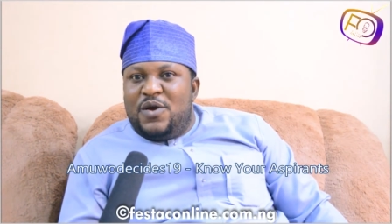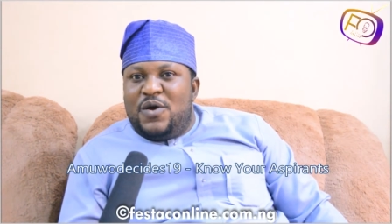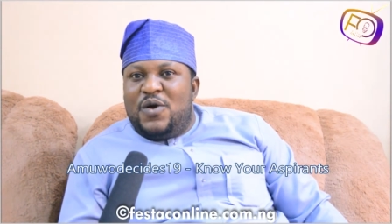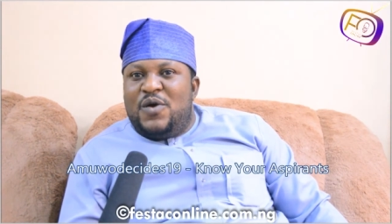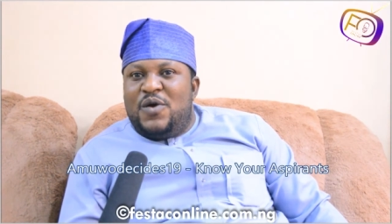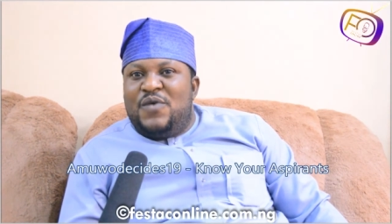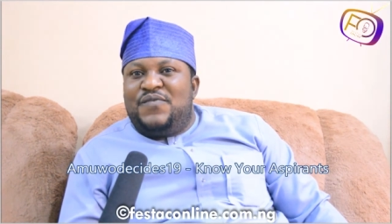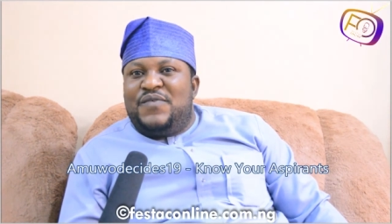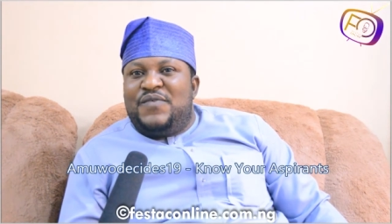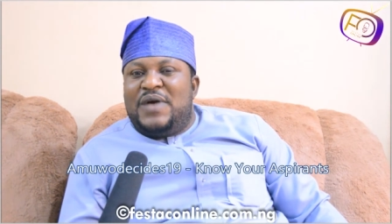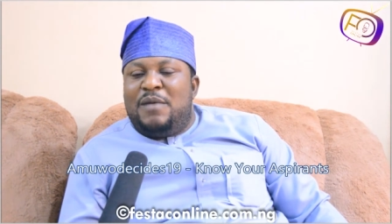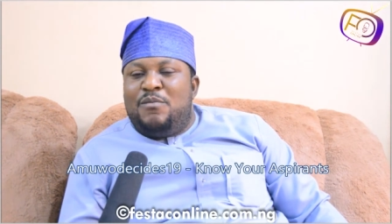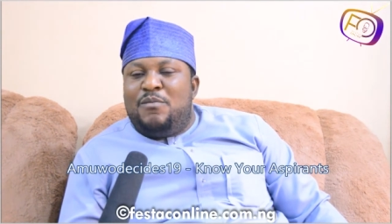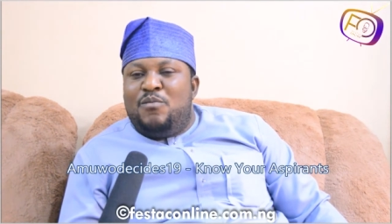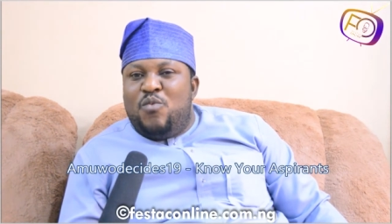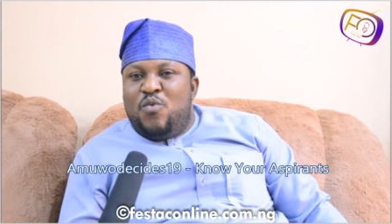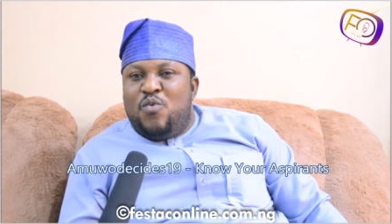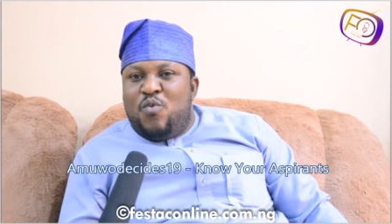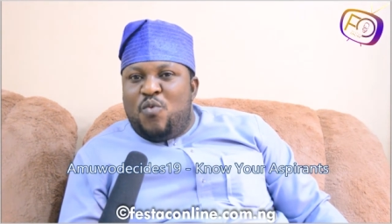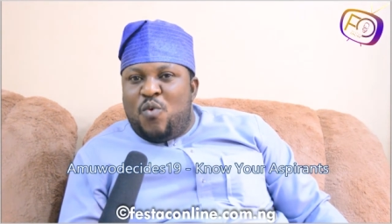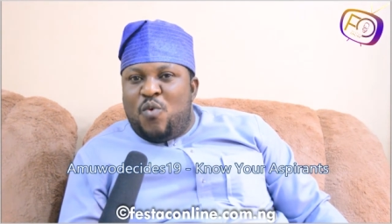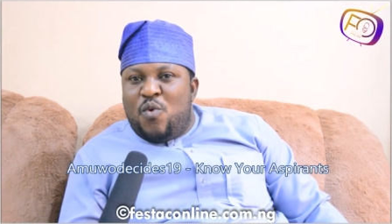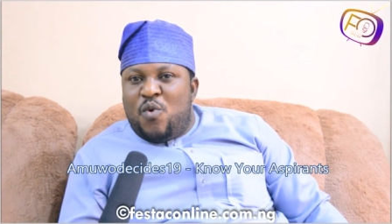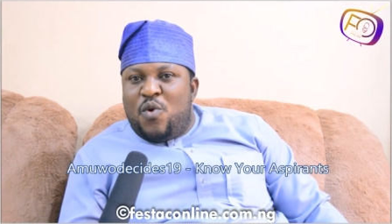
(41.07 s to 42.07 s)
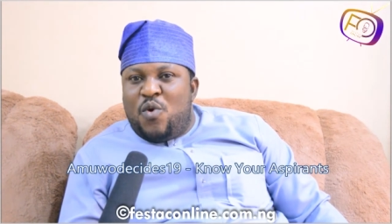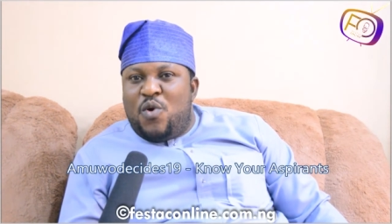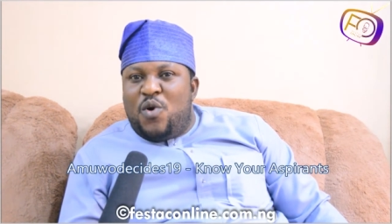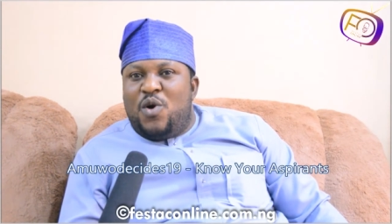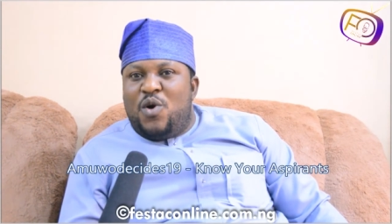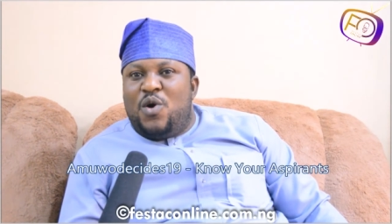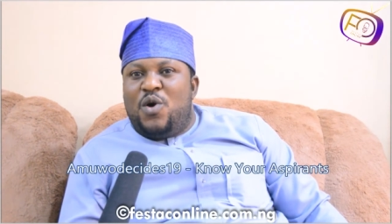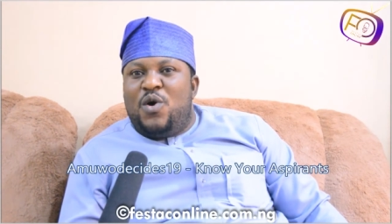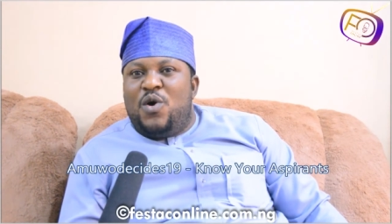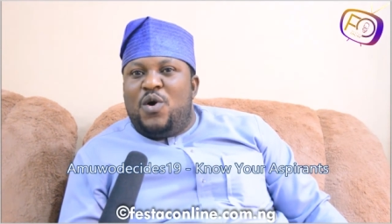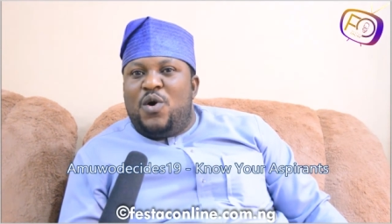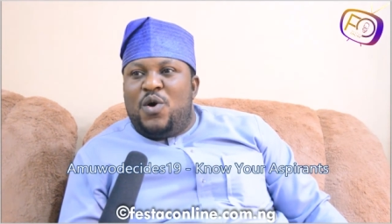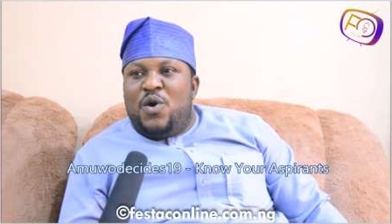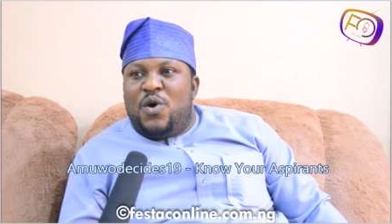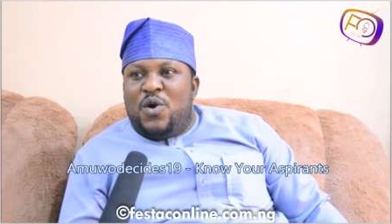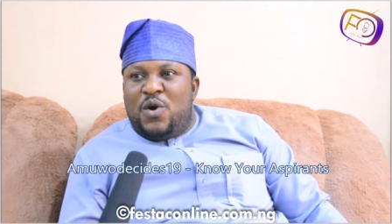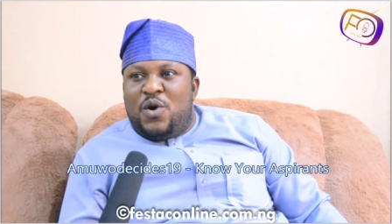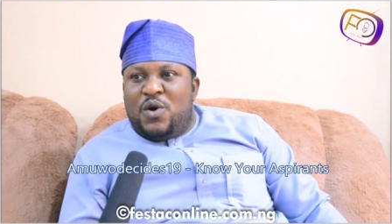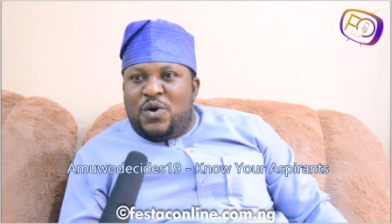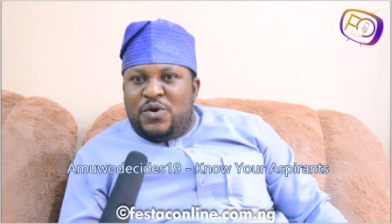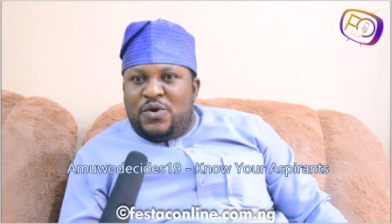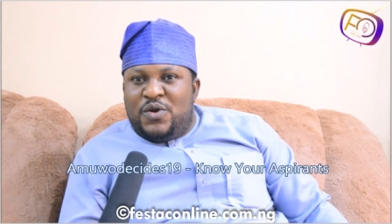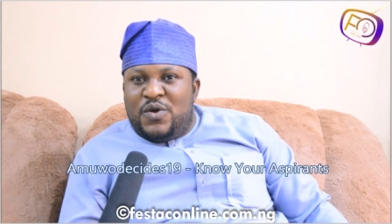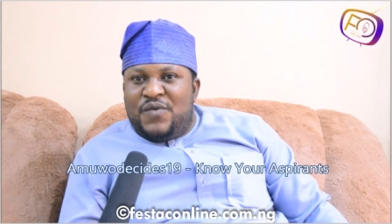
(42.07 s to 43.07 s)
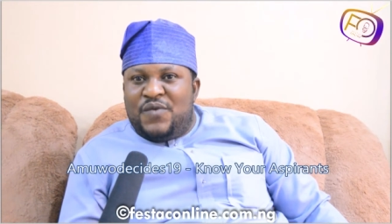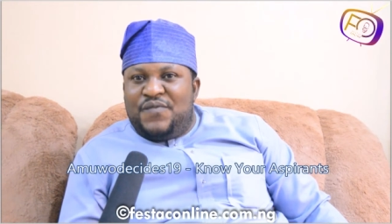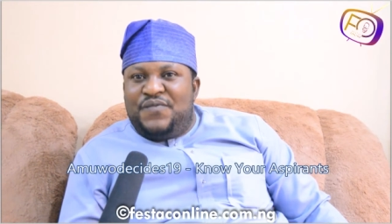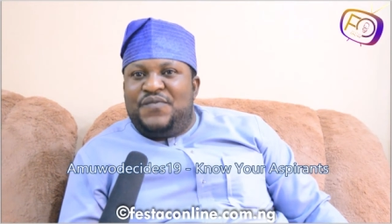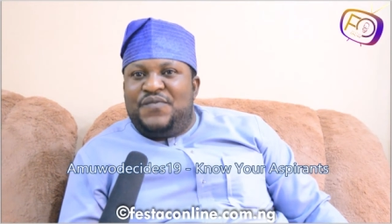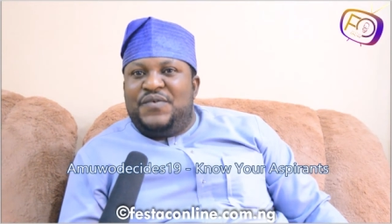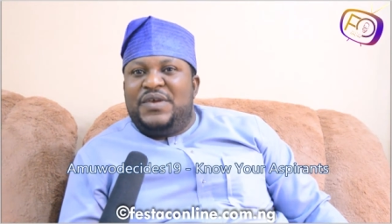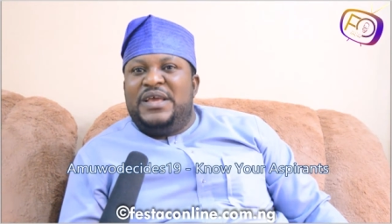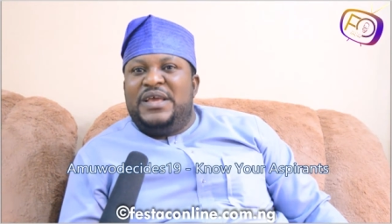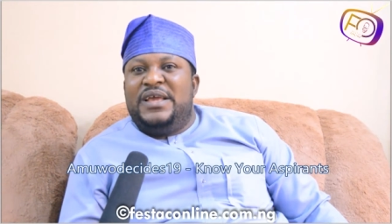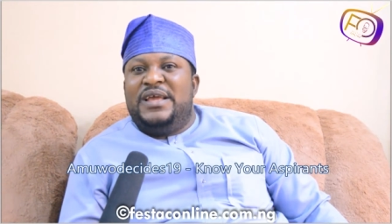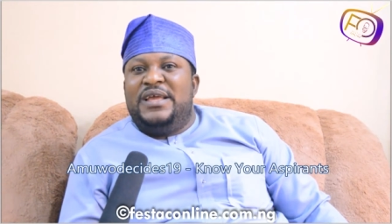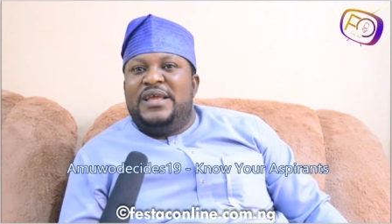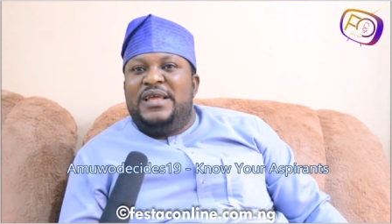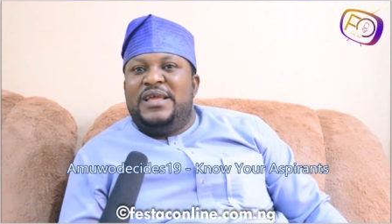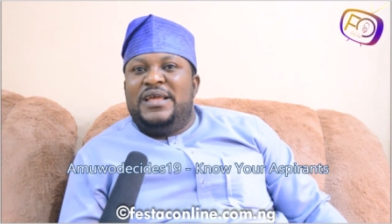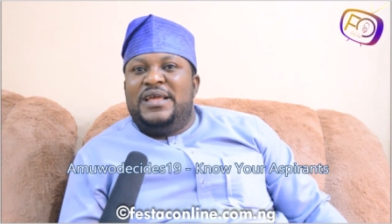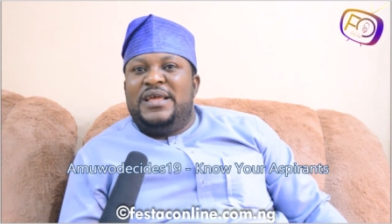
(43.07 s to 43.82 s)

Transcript: of Amuwo Odofin,